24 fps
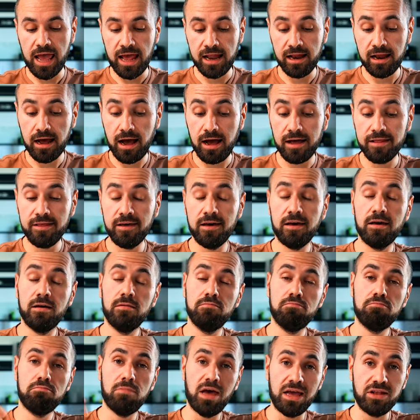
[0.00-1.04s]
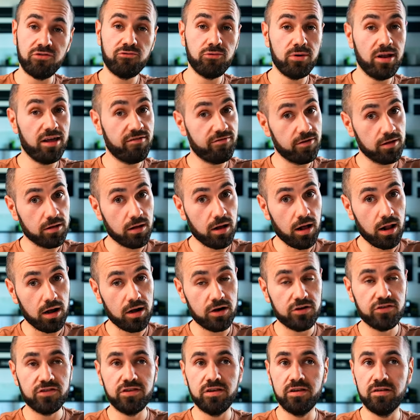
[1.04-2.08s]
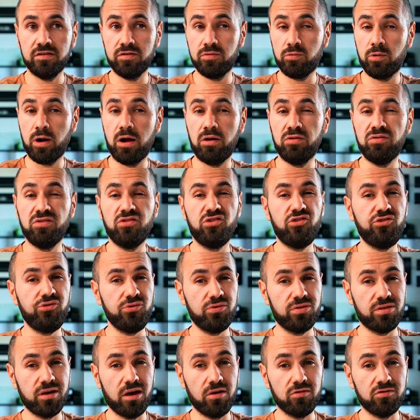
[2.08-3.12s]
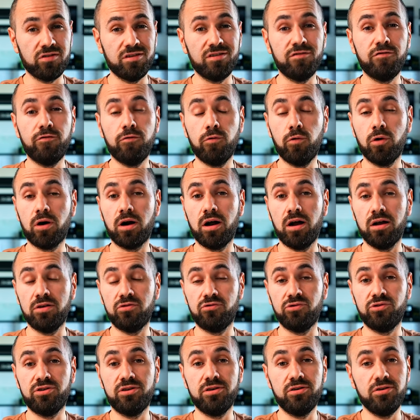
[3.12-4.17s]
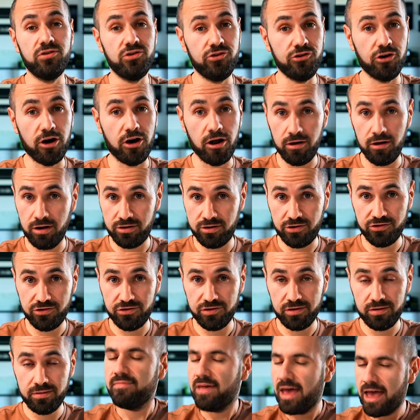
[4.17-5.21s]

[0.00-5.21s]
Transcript: and other entry level colors is around $2,400.